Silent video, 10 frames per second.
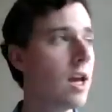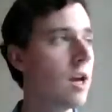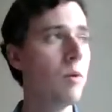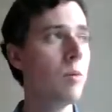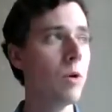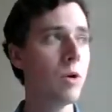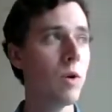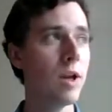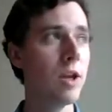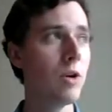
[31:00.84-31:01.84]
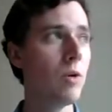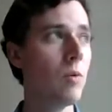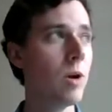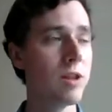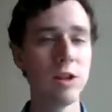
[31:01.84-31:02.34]

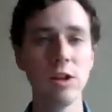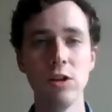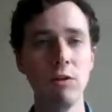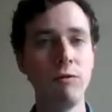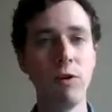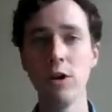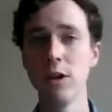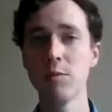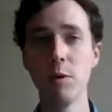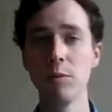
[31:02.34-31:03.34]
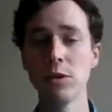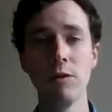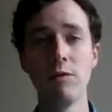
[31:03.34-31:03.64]
with the farthest members on the